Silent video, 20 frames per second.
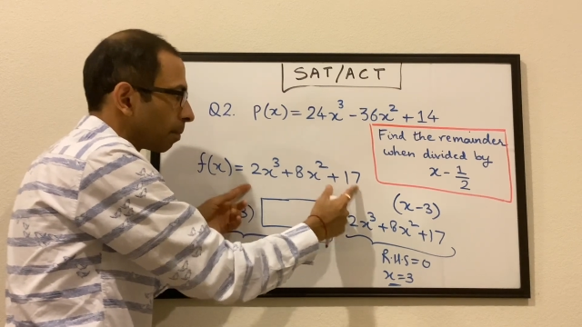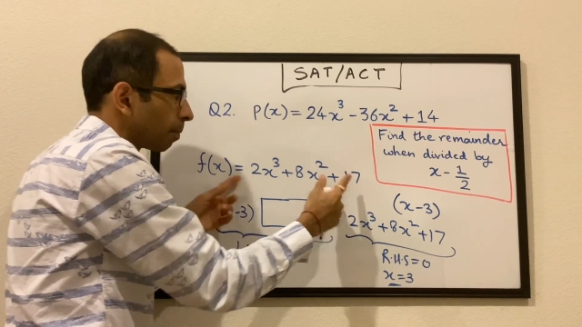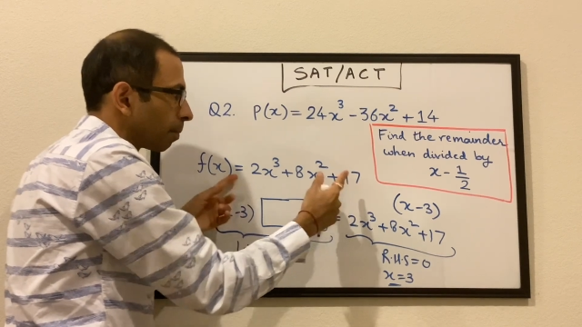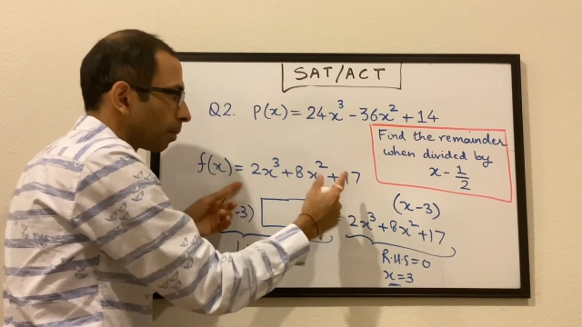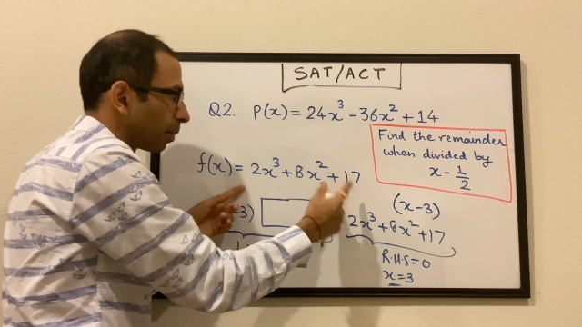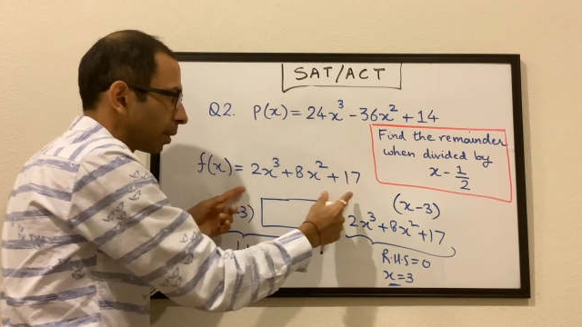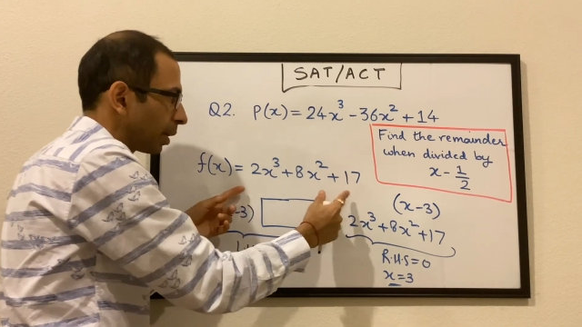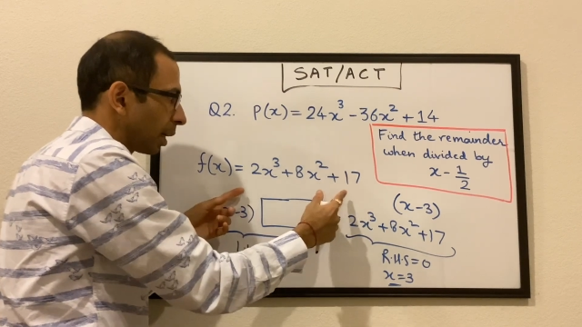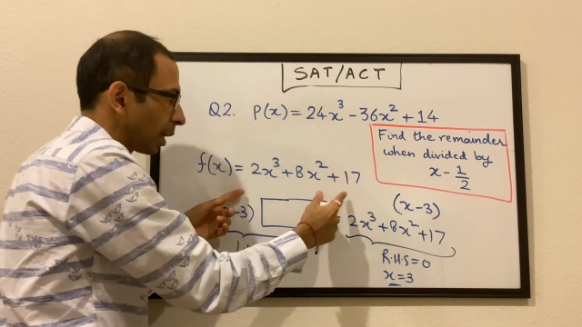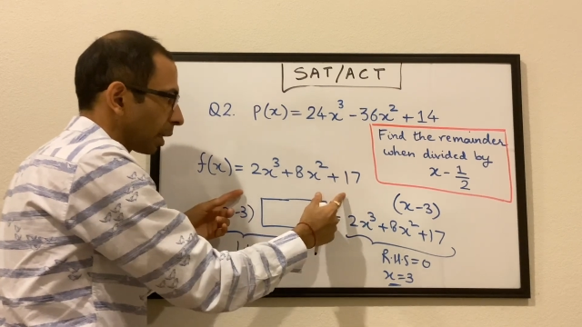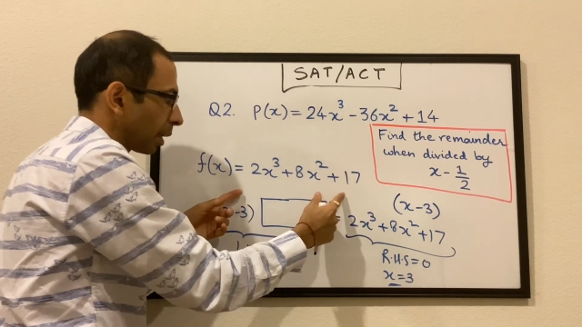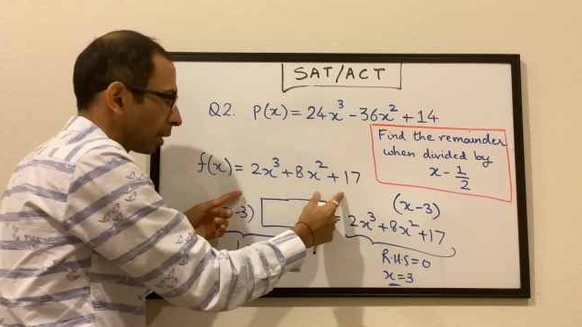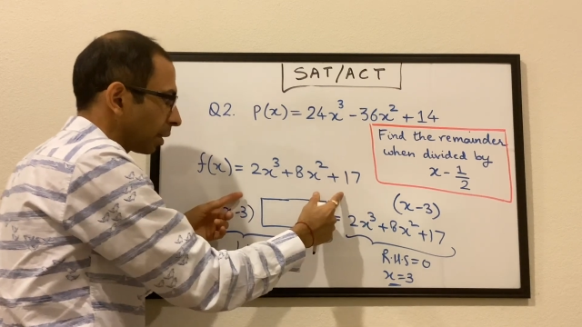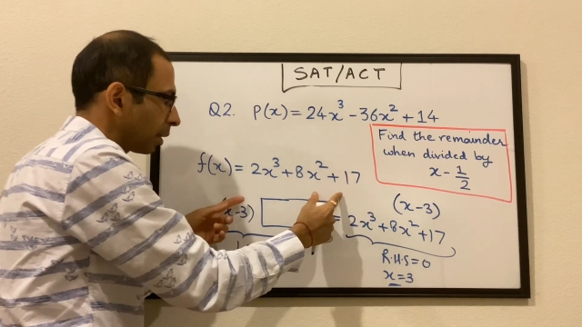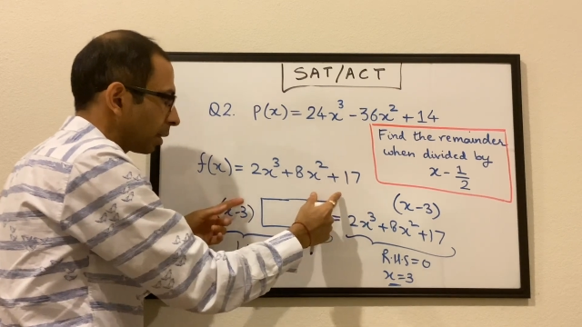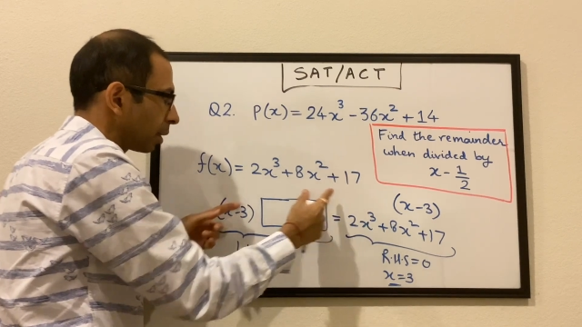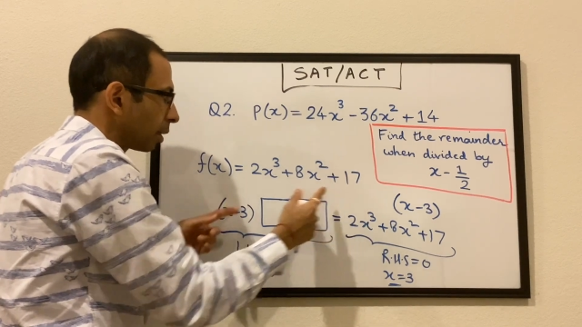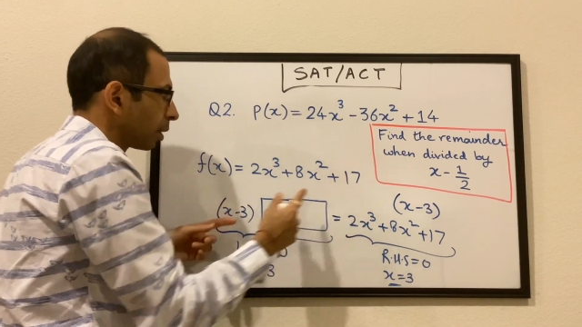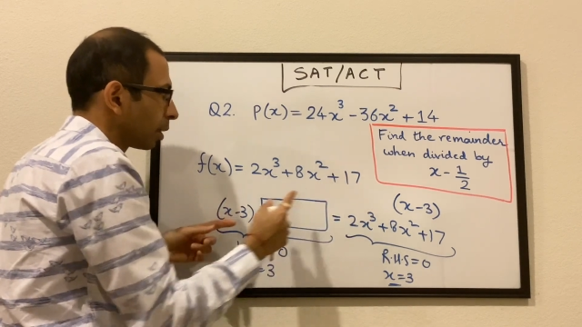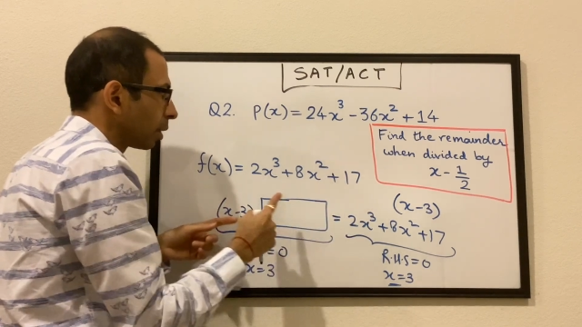then
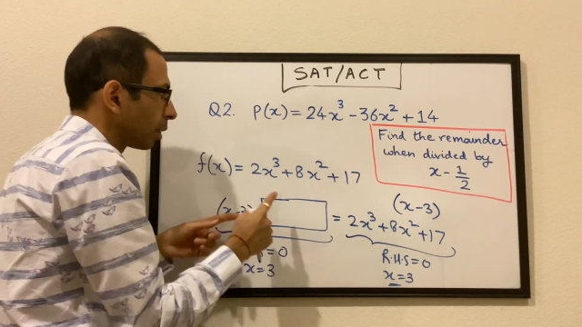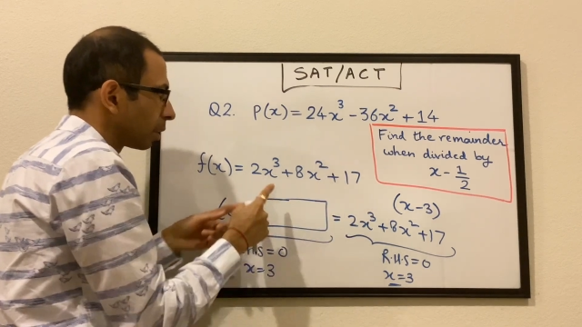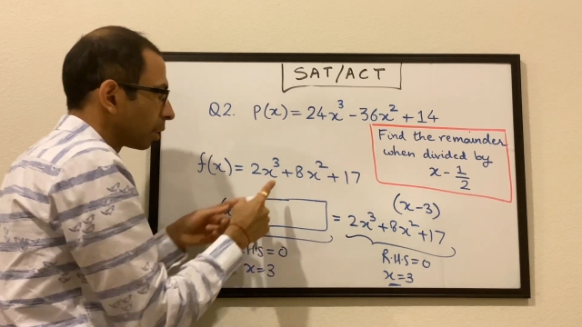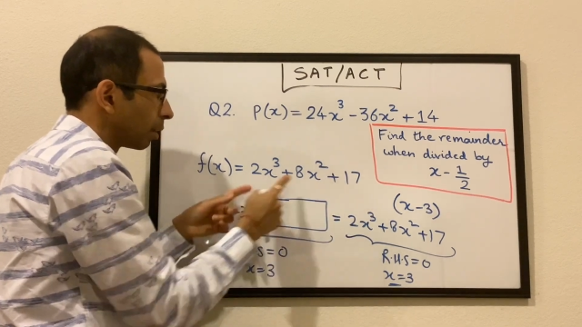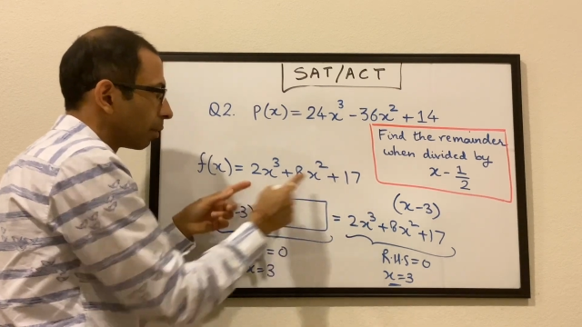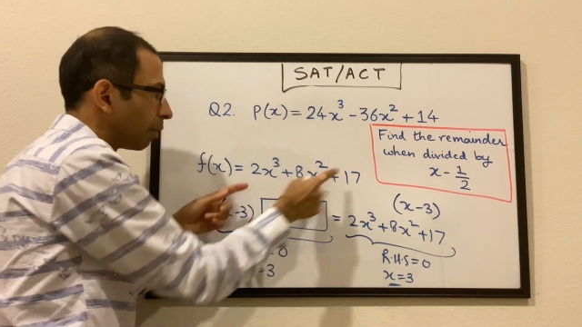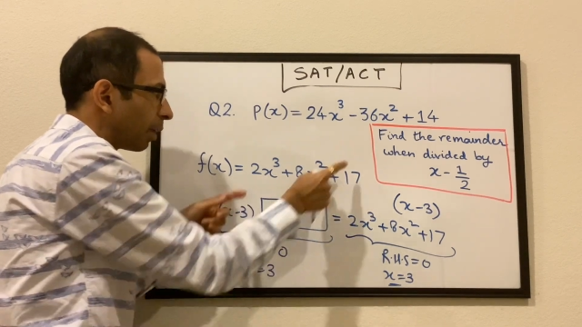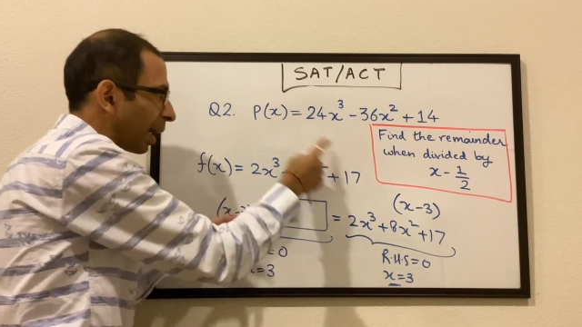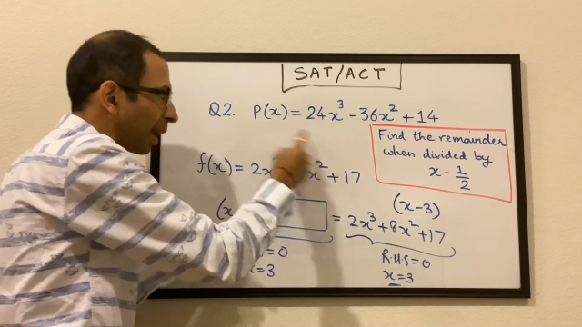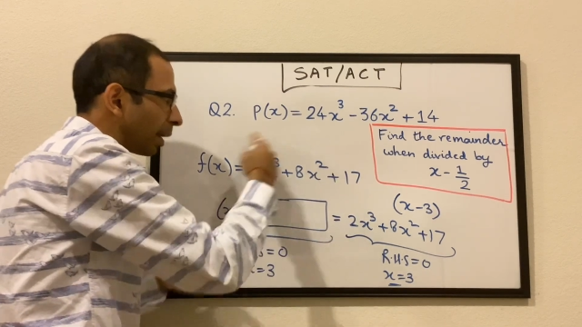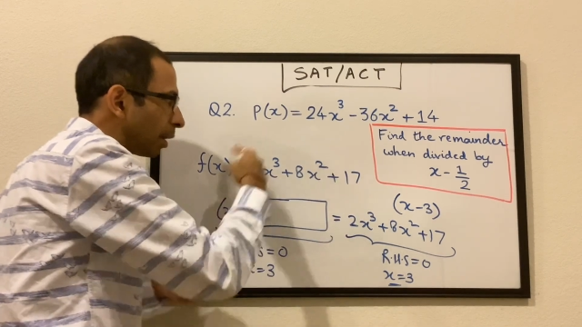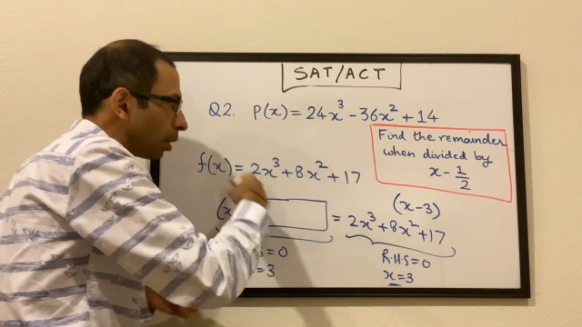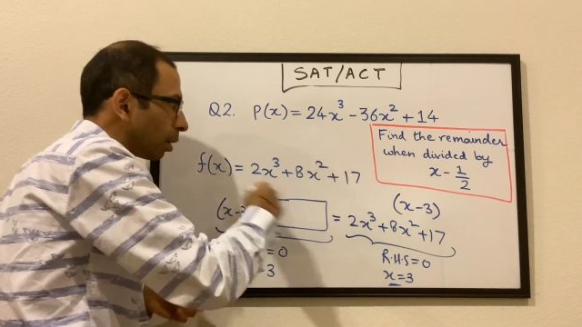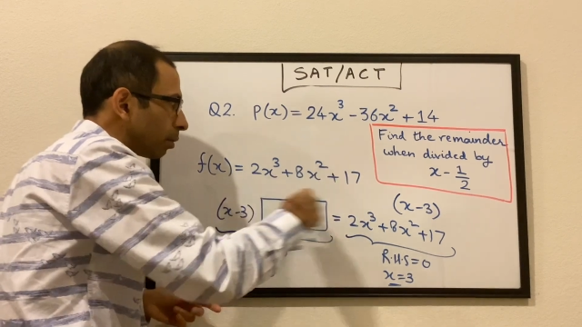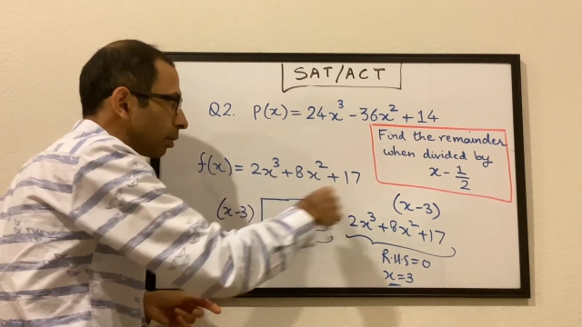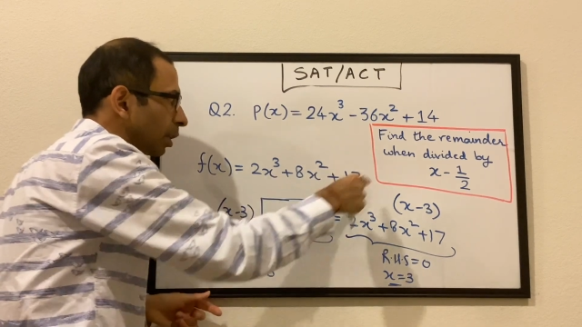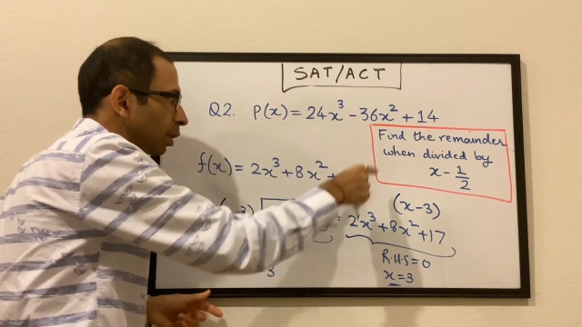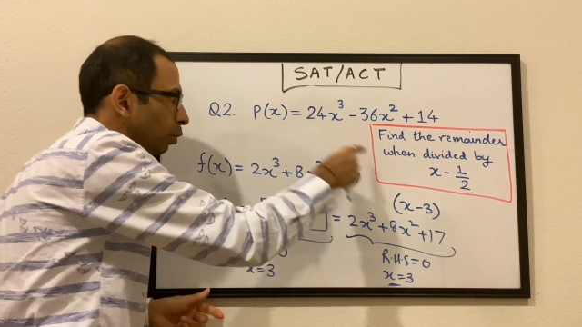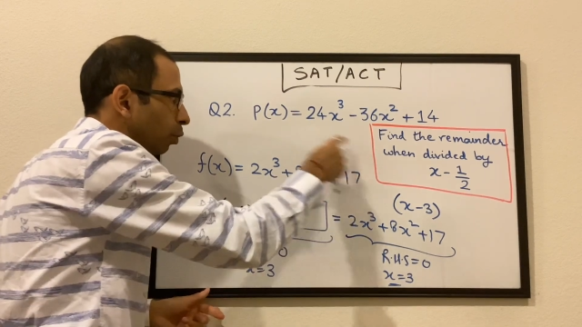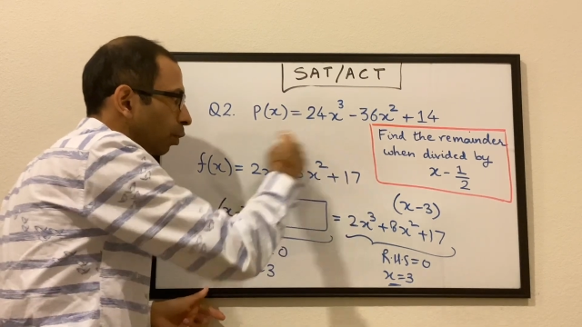the value of
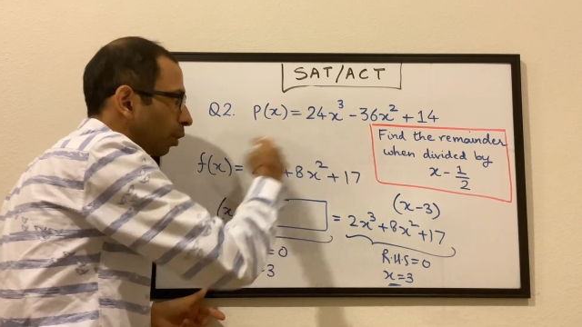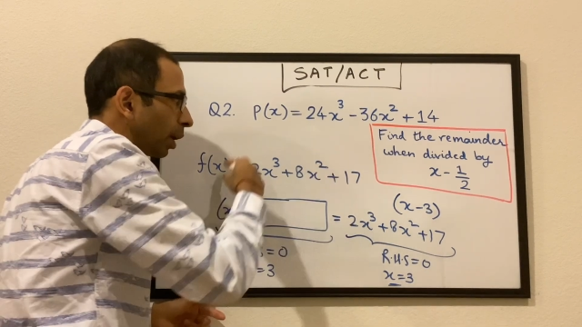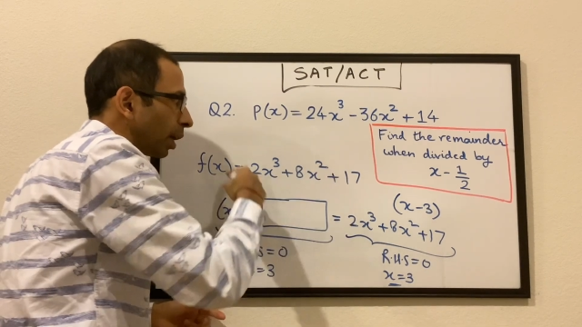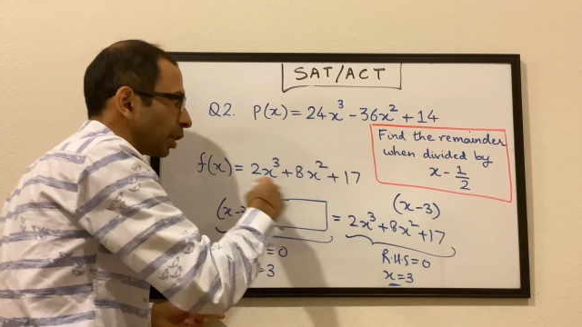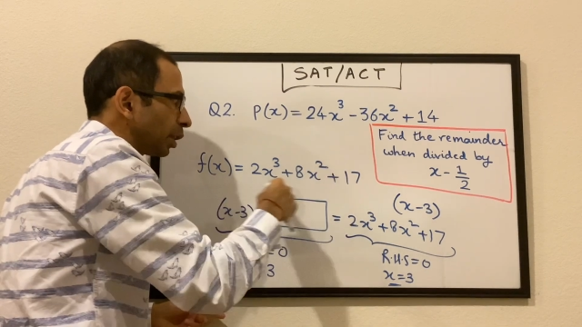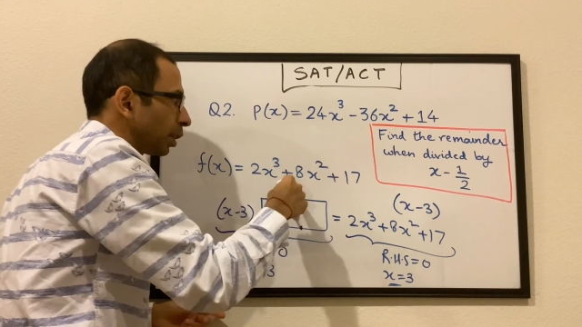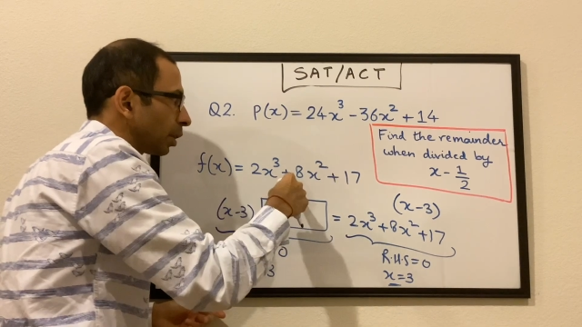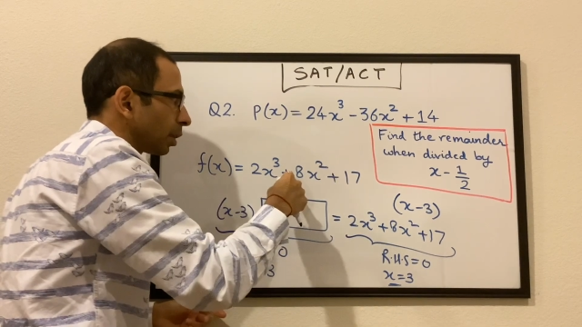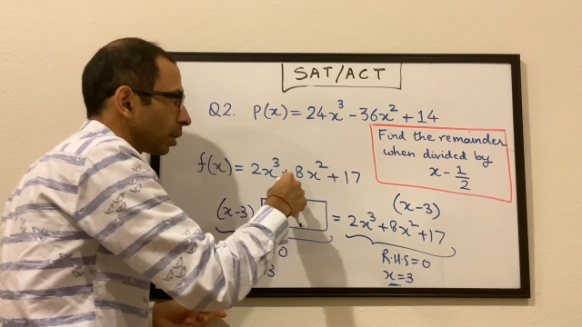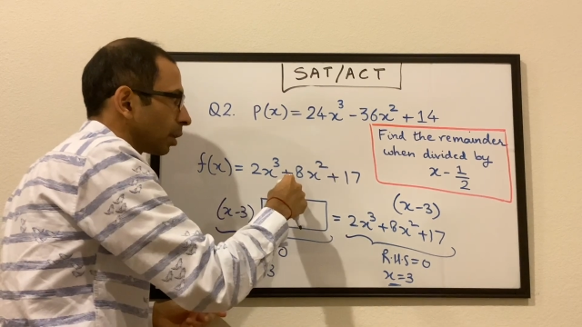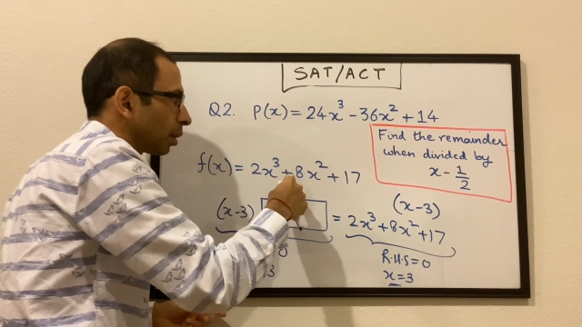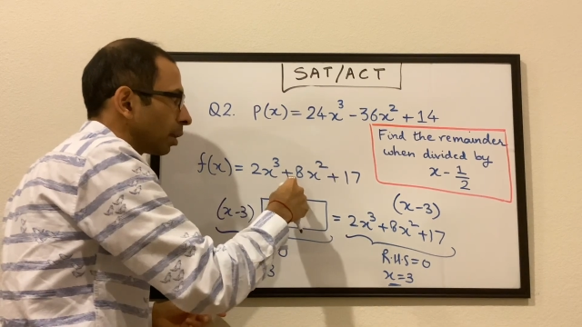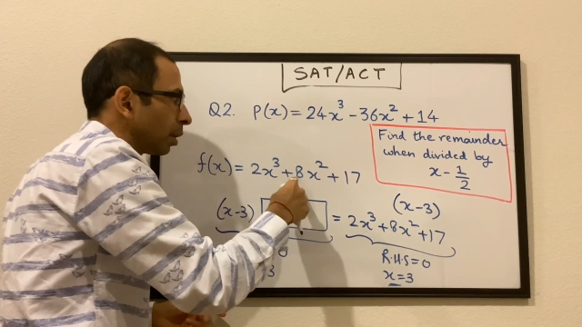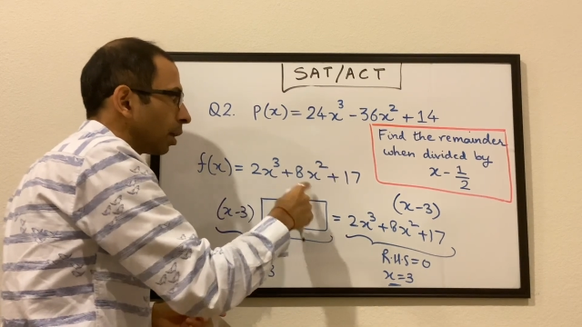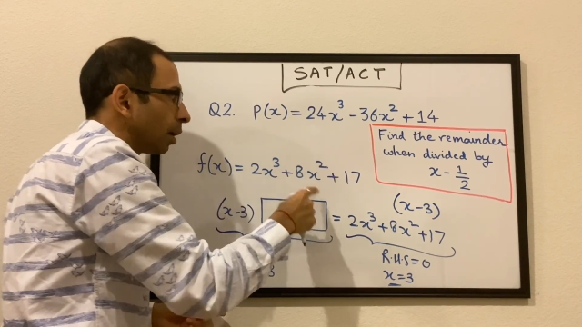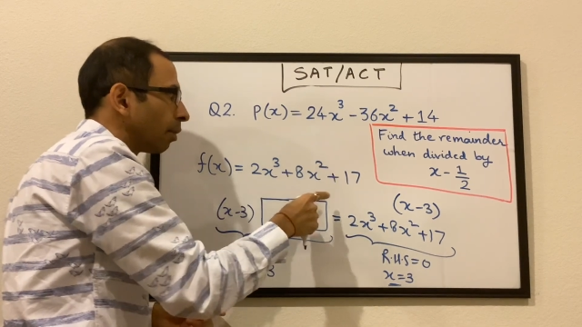this function